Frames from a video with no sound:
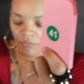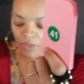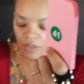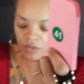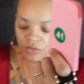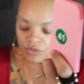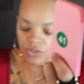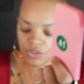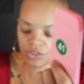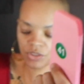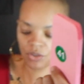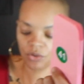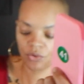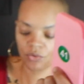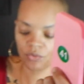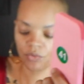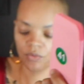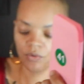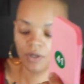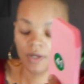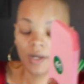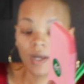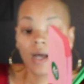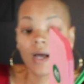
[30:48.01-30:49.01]
So
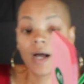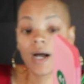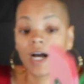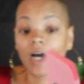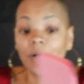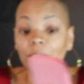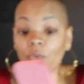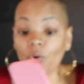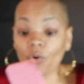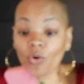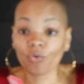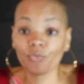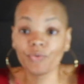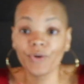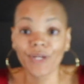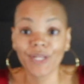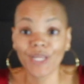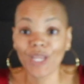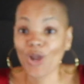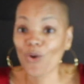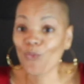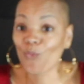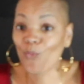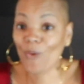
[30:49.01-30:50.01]
I'm
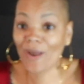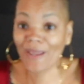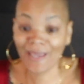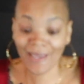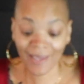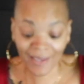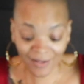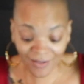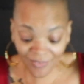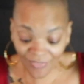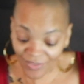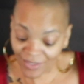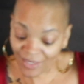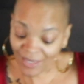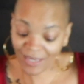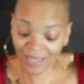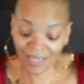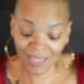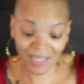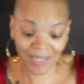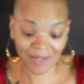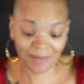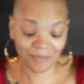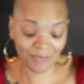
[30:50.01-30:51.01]
already way ahead of the
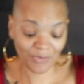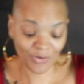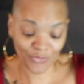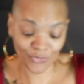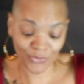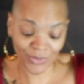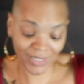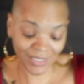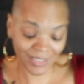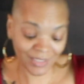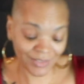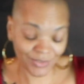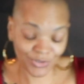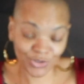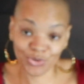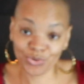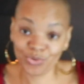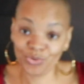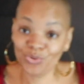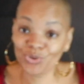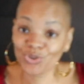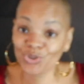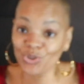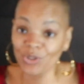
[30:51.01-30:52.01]
game, ready
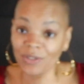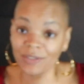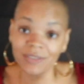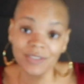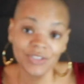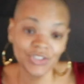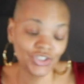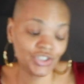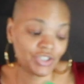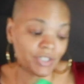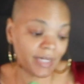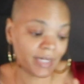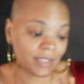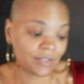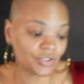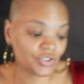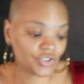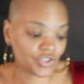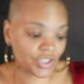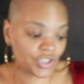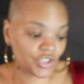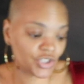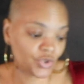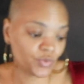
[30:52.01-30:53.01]
to start this challenge
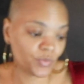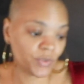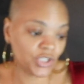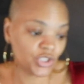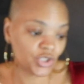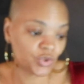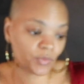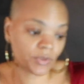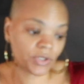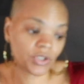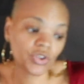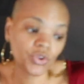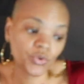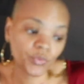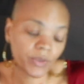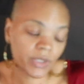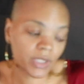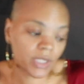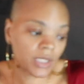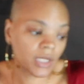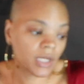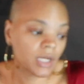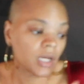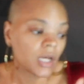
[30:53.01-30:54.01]
in
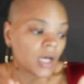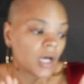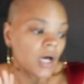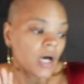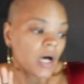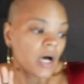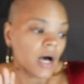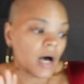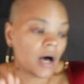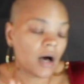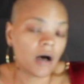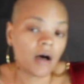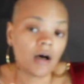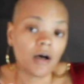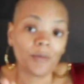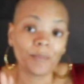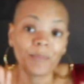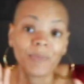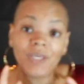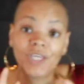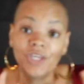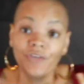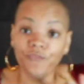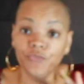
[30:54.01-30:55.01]
2023.
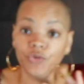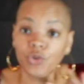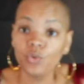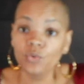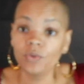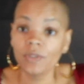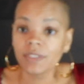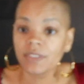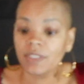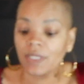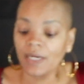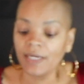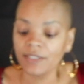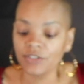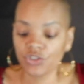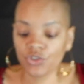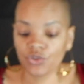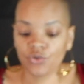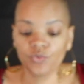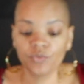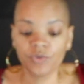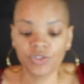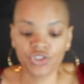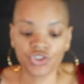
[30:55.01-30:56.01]
If you decide to
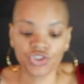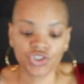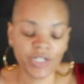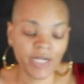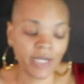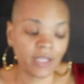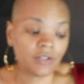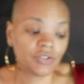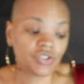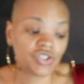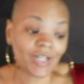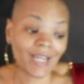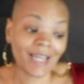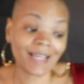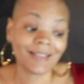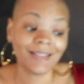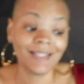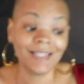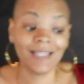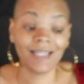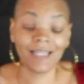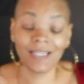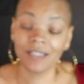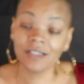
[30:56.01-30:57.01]
do this challenge, at
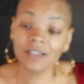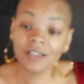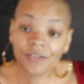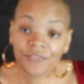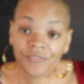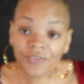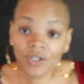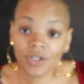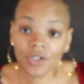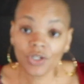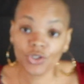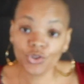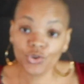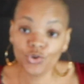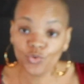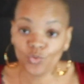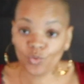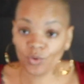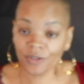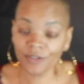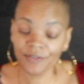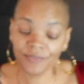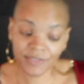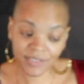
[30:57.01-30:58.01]
the end of it, you
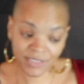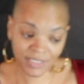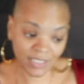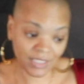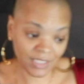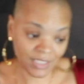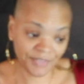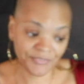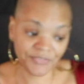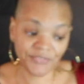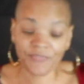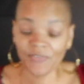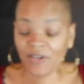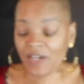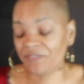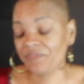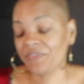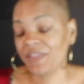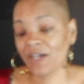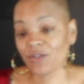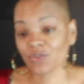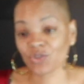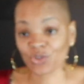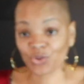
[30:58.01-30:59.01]
will have saved
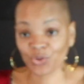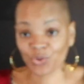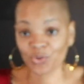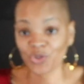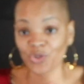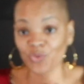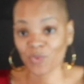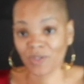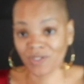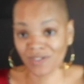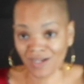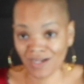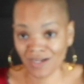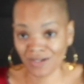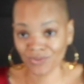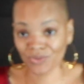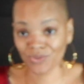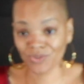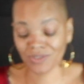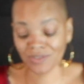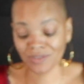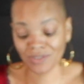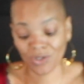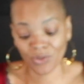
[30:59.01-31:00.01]

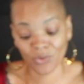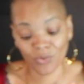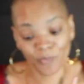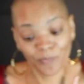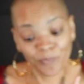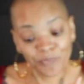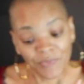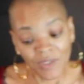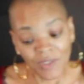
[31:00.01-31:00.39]
$5,031. So